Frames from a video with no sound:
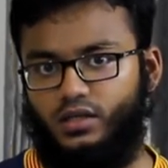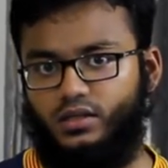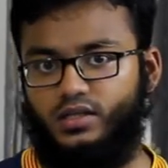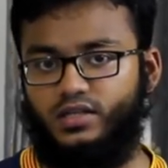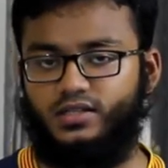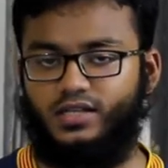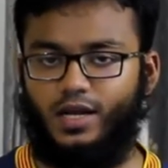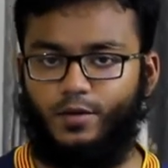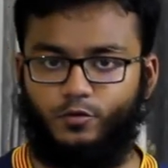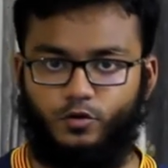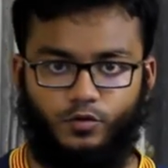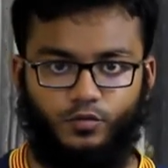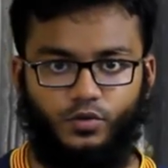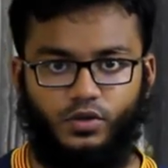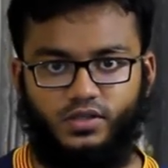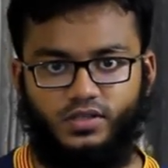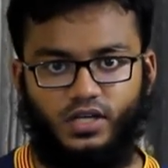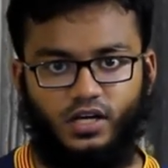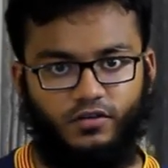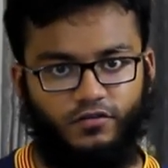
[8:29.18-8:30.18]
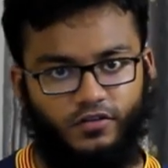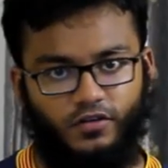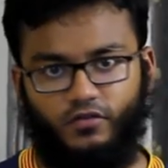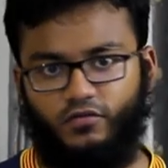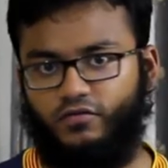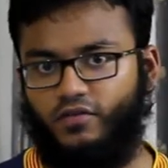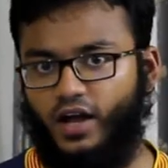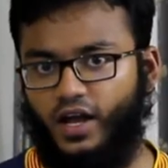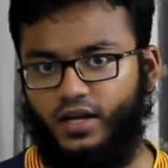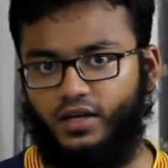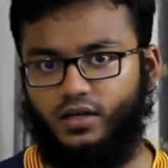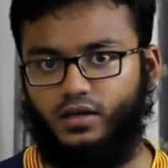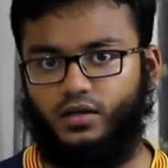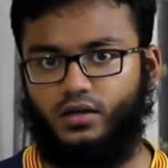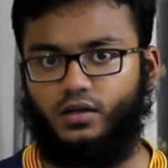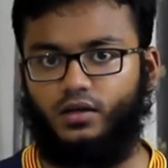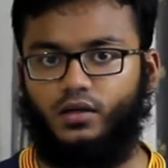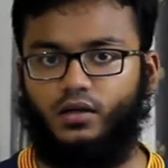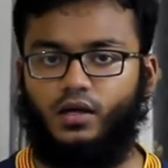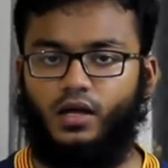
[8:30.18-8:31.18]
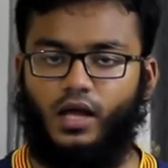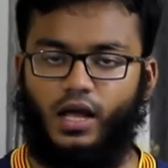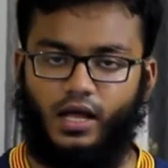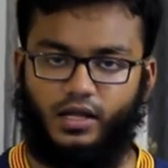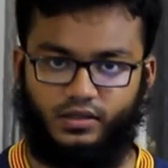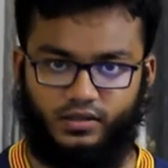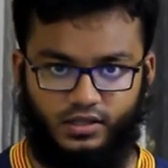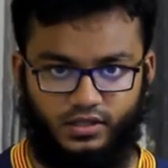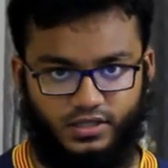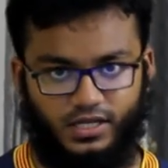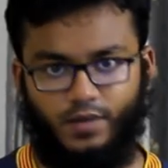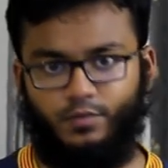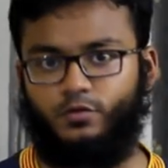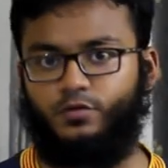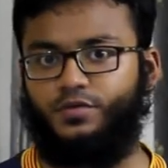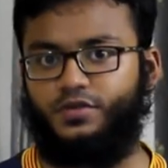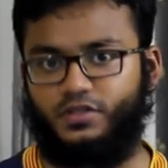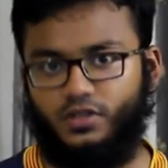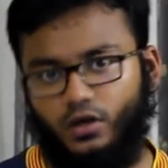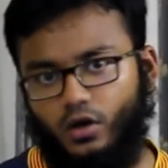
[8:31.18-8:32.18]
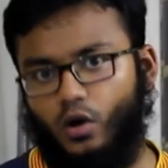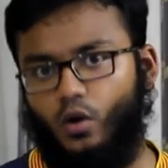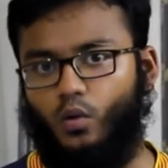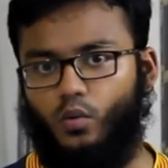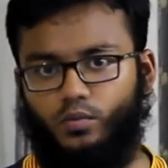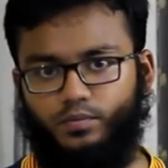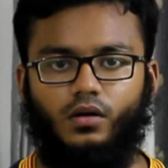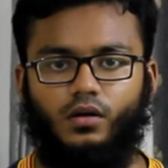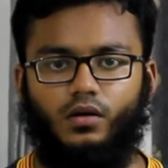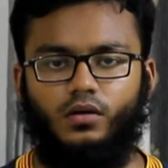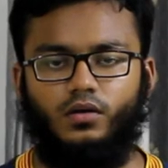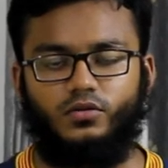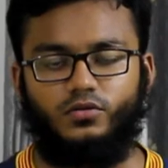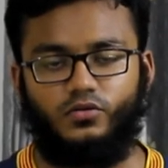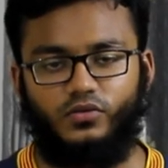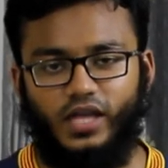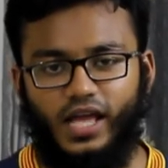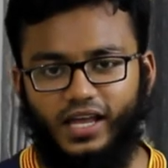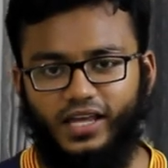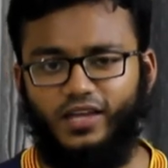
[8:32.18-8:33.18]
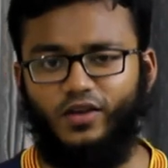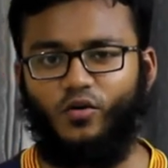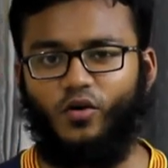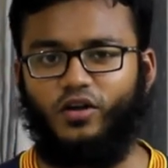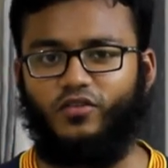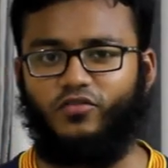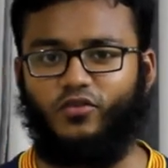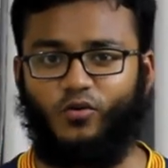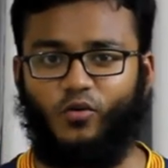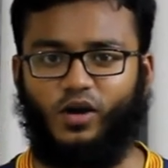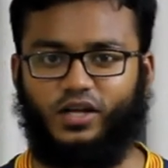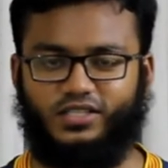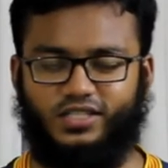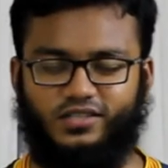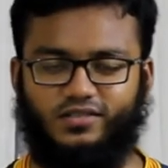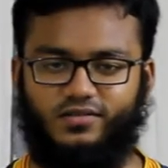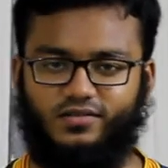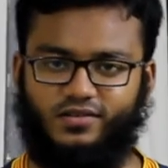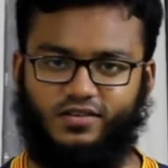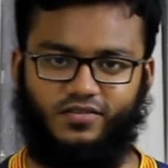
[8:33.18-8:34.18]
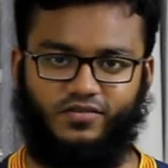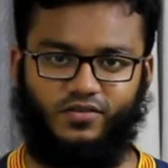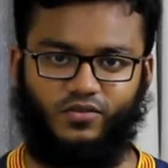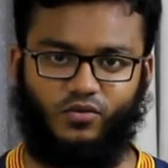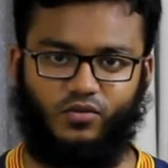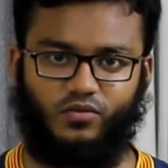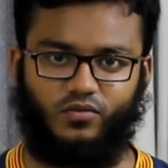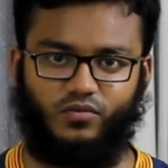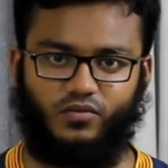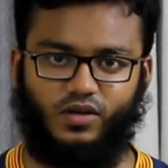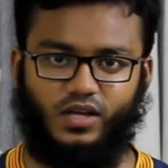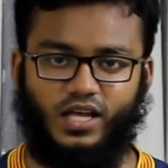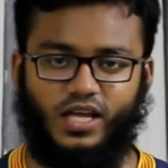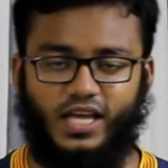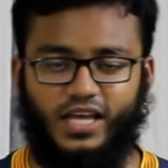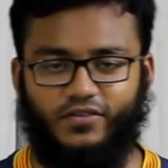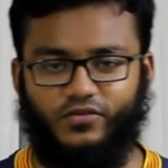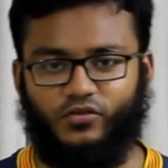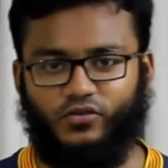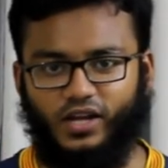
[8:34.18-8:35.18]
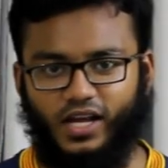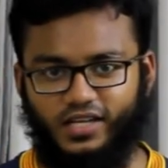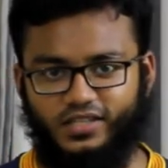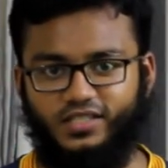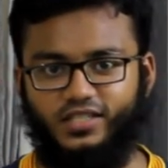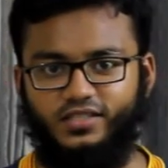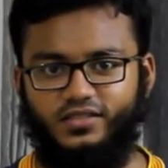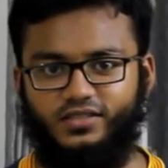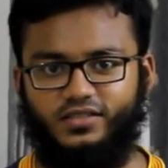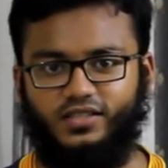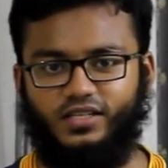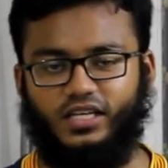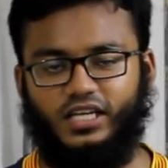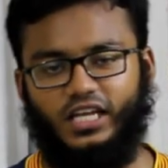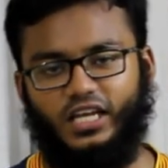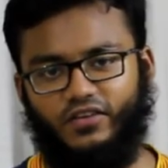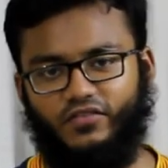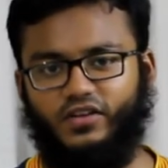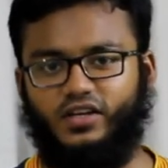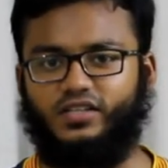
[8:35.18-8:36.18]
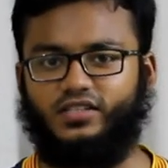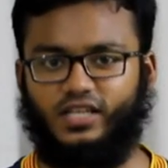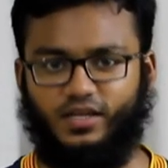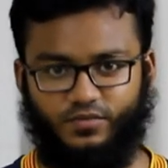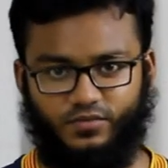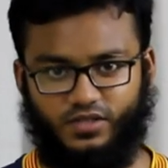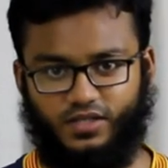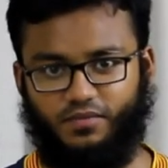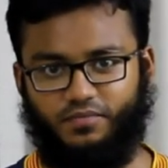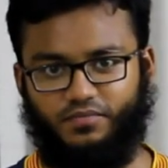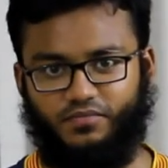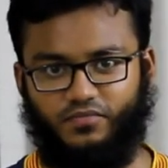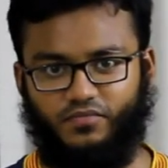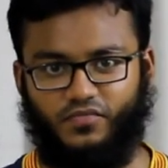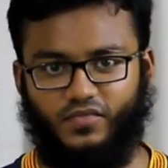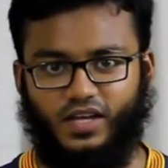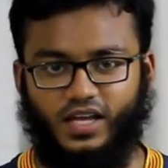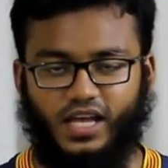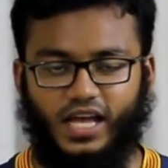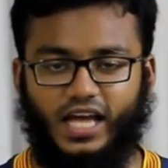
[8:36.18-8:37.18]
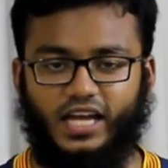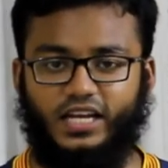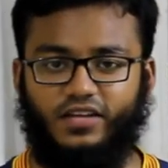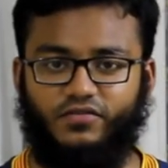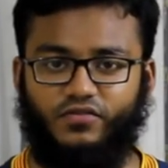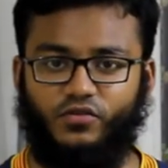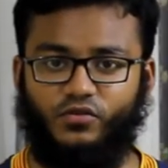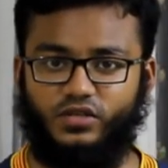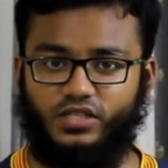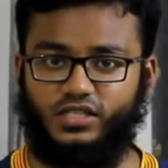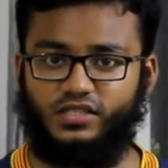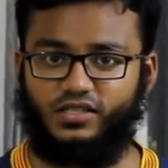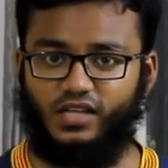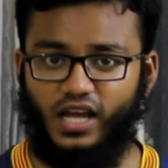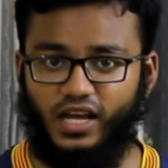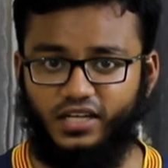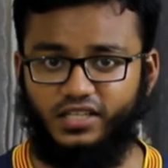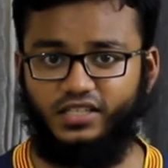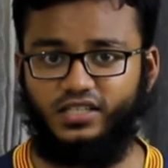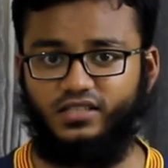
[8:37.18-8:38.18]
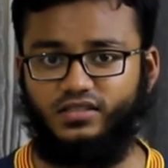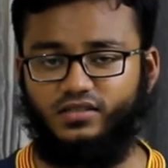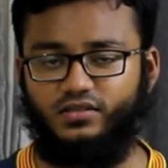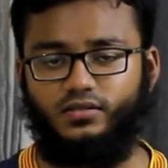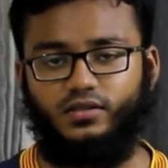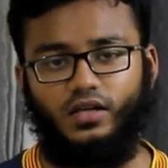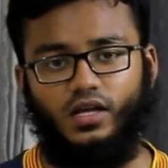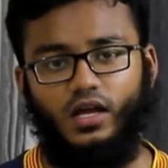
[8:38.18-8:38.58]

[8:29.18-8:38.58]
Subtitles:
This laptop will serve you fine. This laptop is a go. So thank you all for watching this review. If you liked it, give it a thumbs up. And if you disliked it,